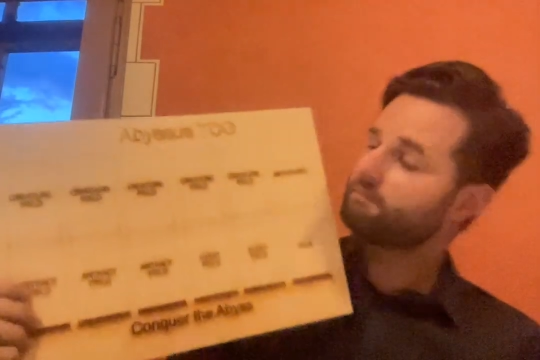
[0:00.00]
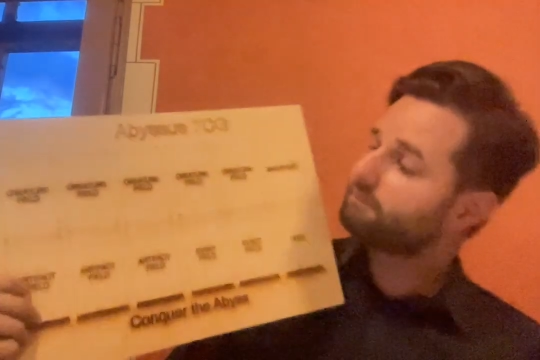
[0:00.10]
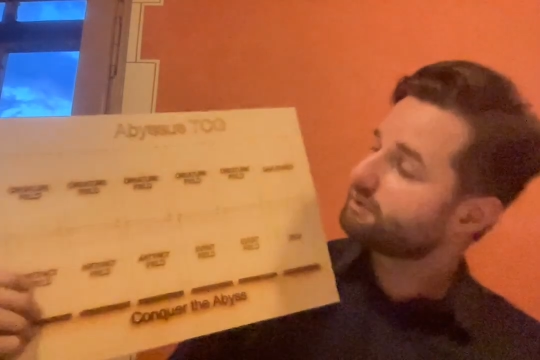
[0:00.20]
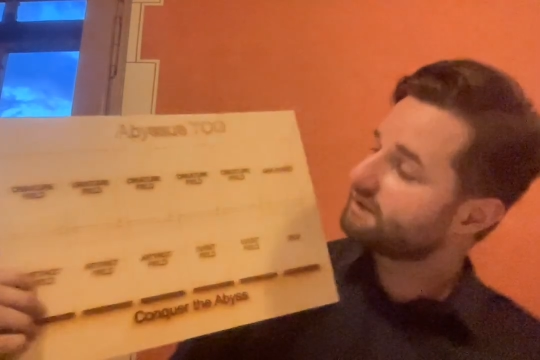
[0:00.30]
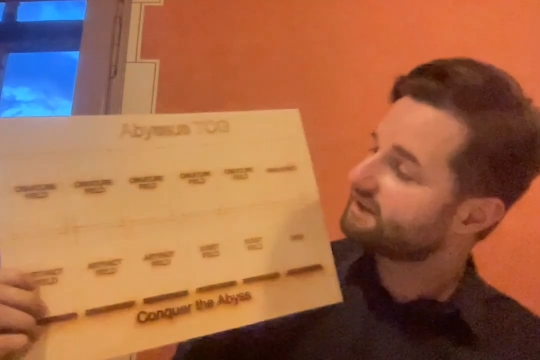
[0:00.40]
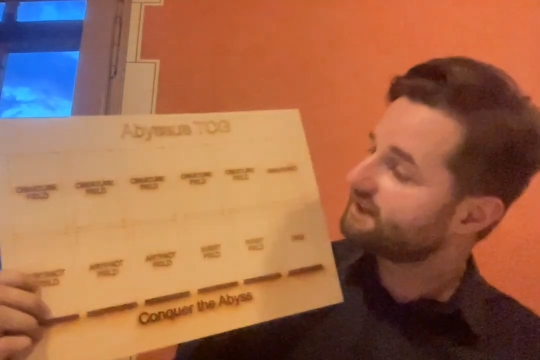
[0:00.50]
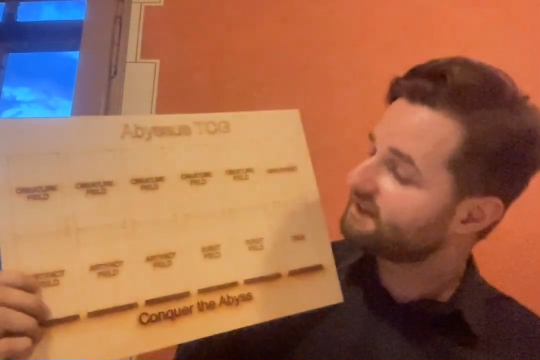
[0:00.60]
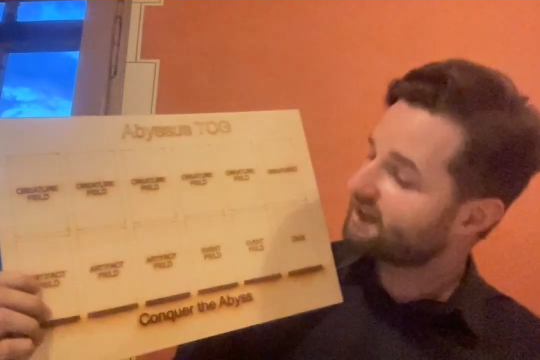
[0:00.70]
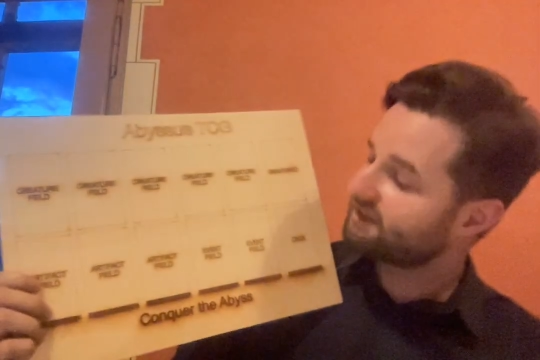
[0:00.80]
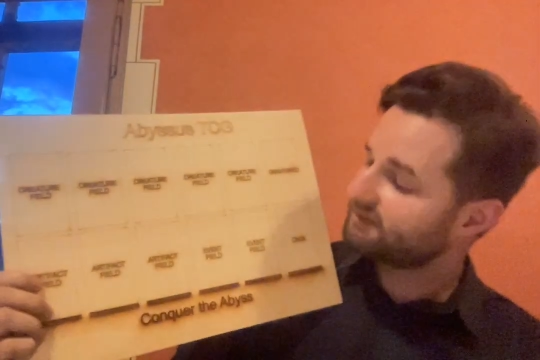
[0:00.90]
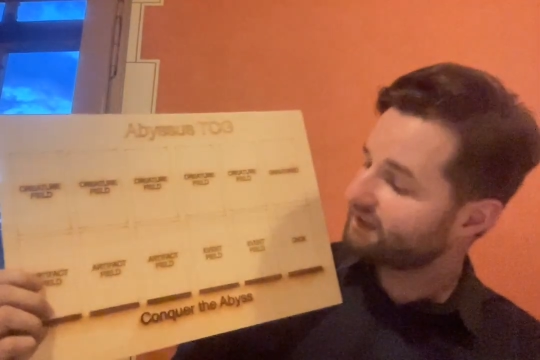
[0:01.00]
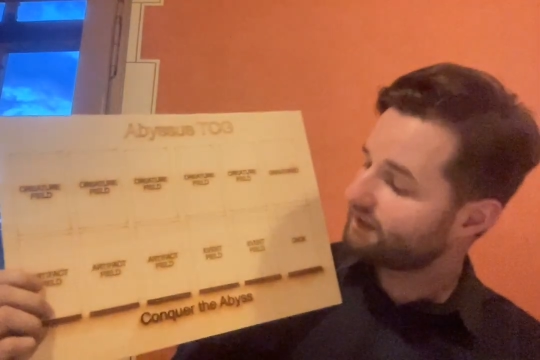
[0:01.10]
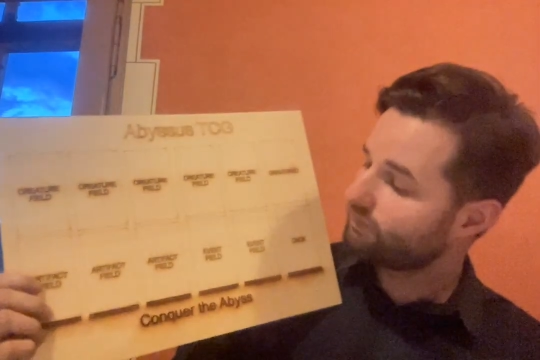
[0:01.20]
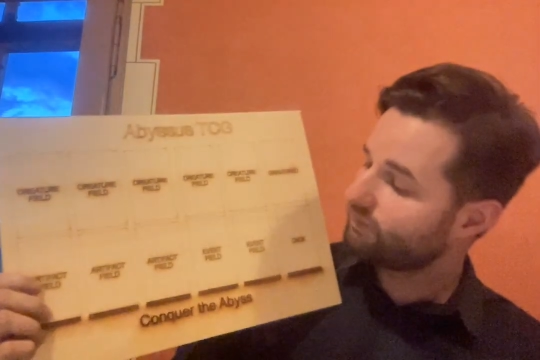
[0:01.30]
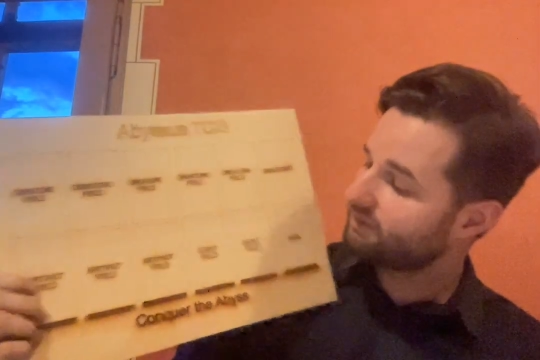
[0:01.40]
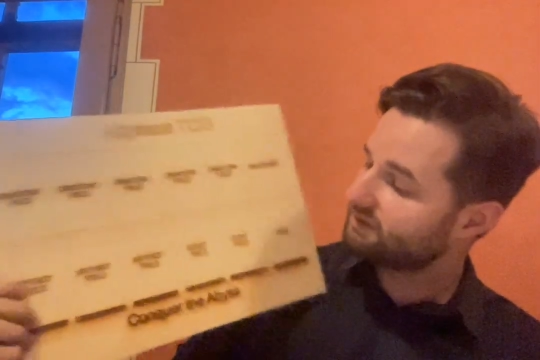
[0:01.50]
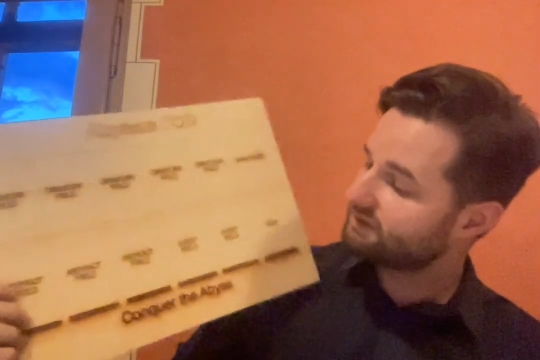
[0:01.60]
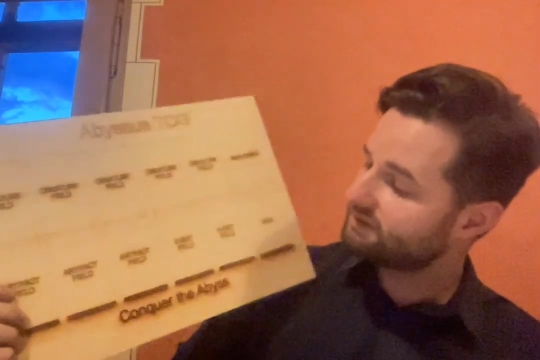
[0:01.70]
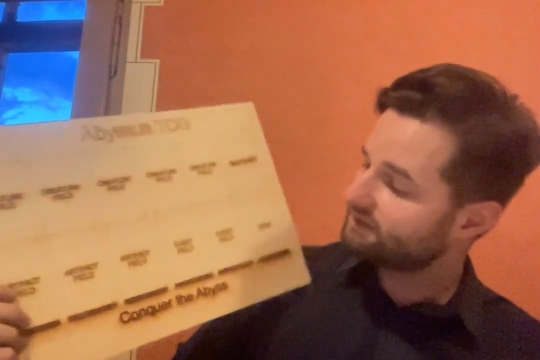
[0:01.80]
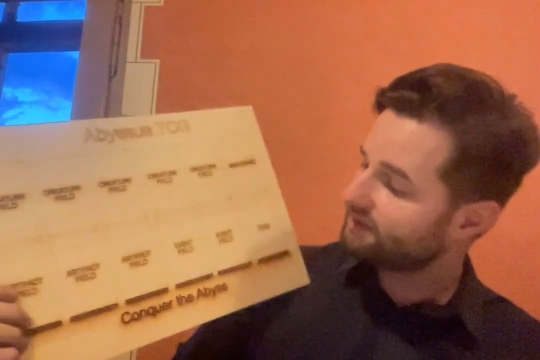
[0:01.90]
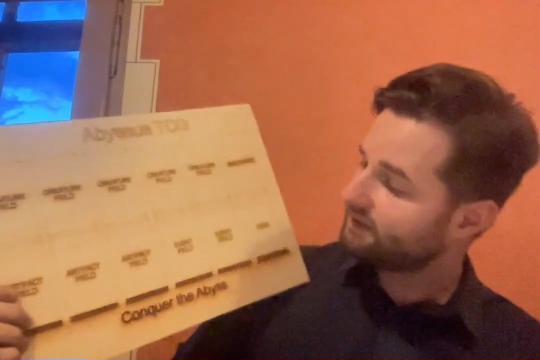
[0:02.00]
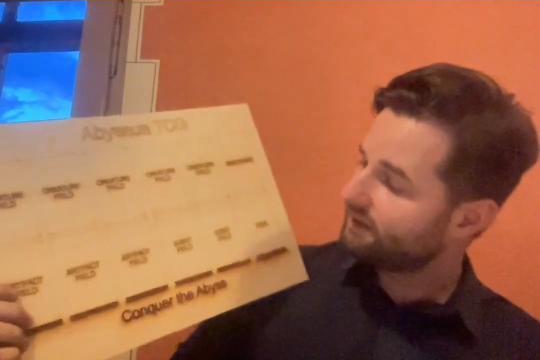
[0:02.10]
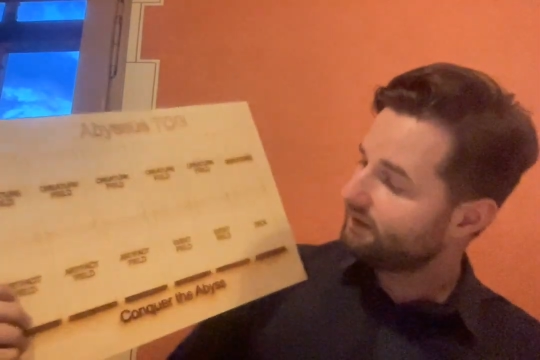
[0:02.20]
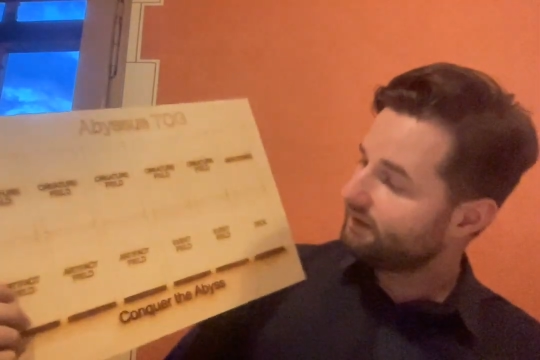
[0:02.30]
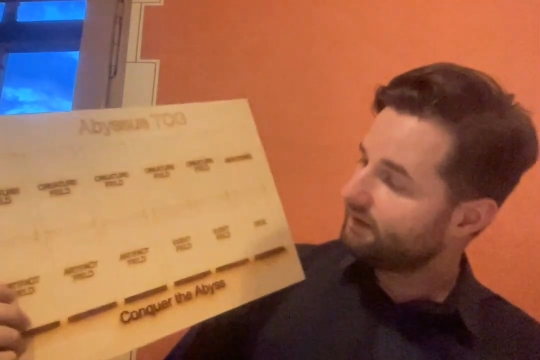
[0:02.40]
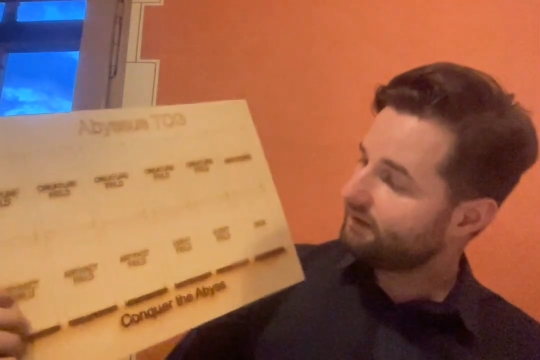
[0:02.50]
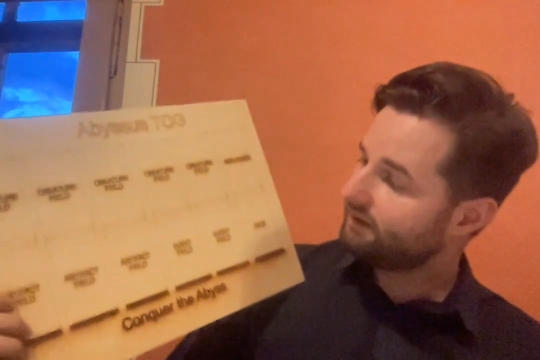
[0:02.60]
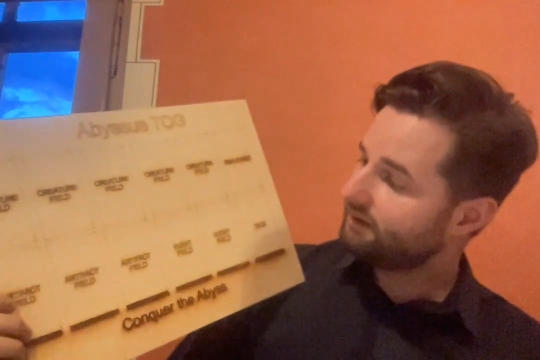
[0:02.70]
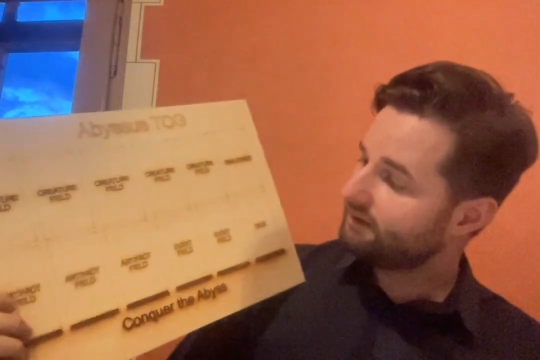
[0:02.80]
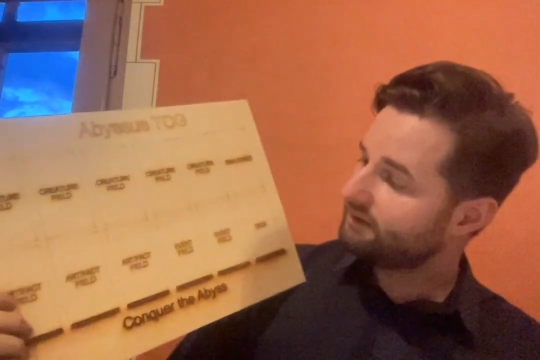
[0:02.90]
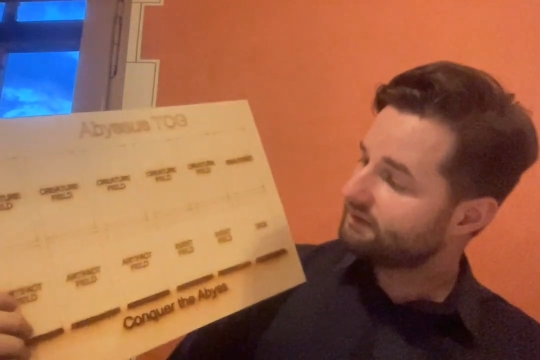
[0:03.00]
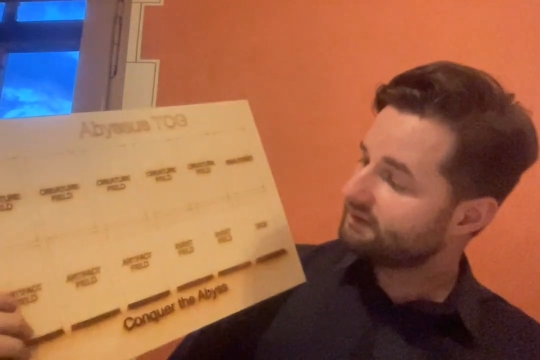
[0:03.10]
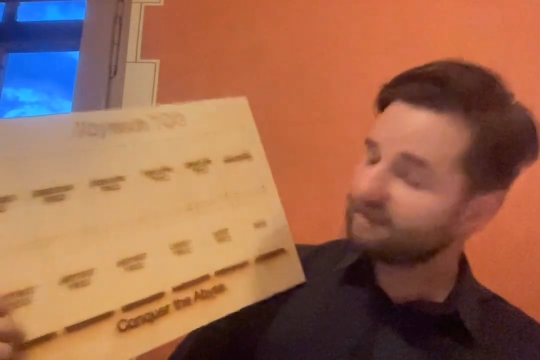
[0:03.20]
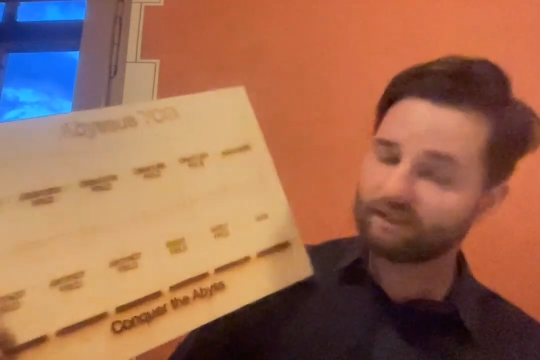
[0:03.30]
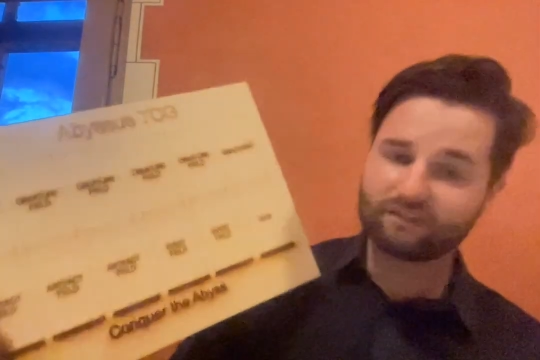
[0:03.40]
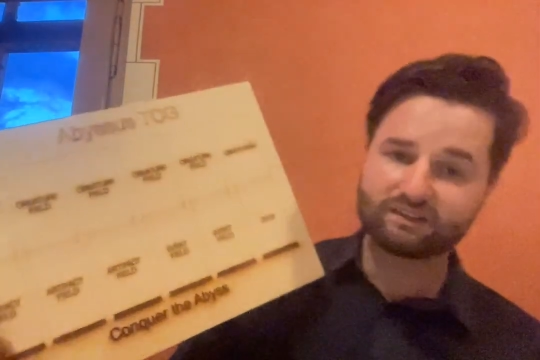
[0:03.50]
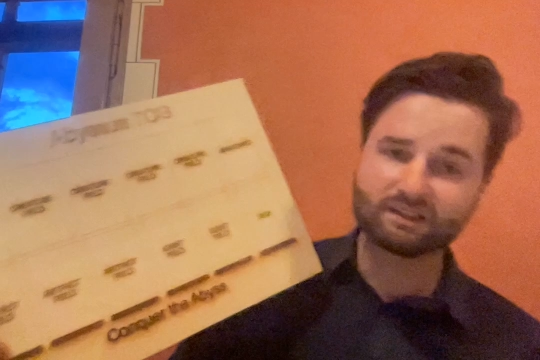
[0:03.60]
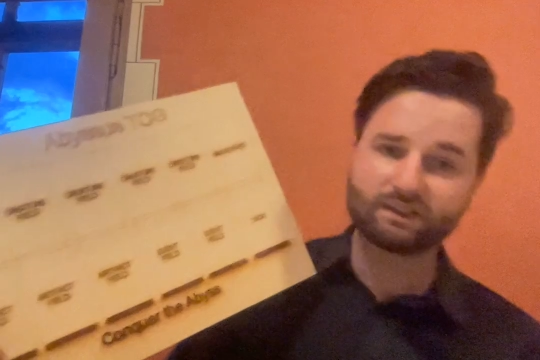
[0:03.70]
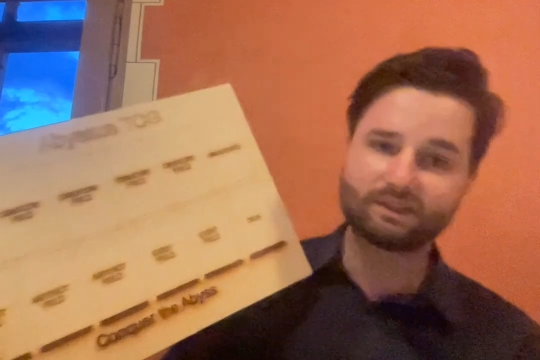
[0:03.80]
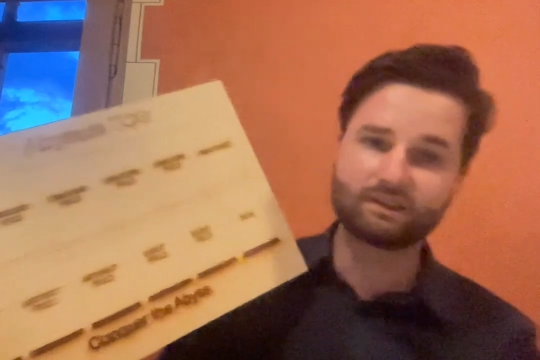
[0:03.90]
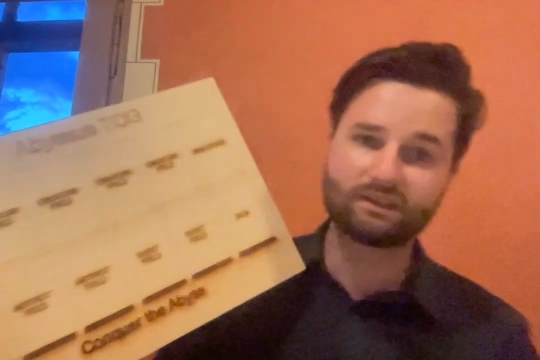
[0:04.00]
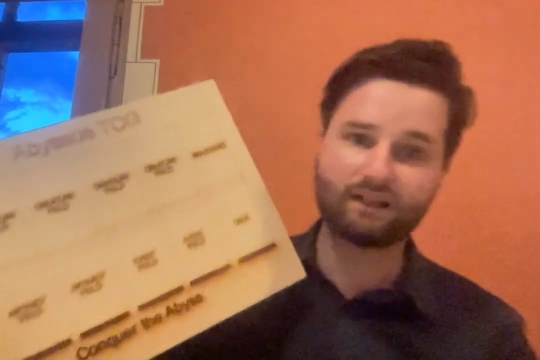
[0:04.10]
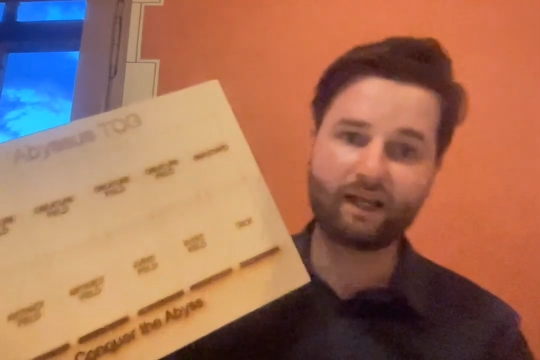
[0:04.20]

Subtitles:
putting the text that I wanted, and the laser cutter